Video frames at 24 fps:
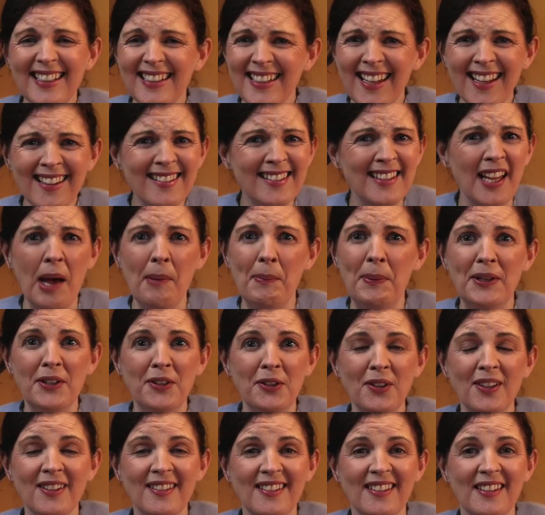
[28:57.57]
Let's tap
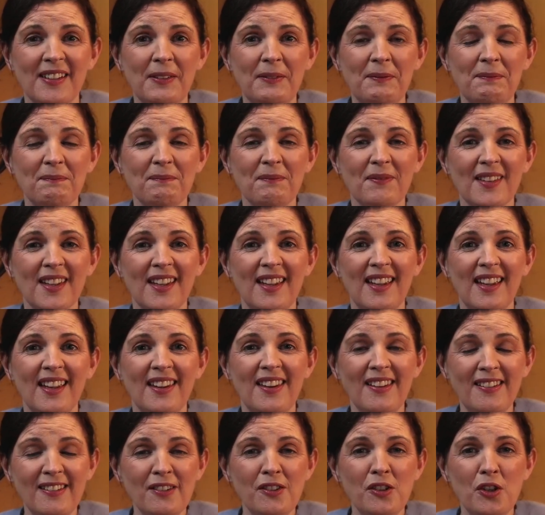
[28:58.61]
into it.
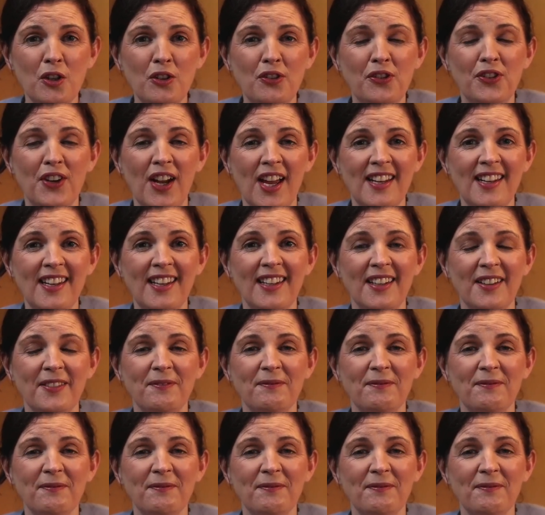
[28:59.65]
This is Good Friday.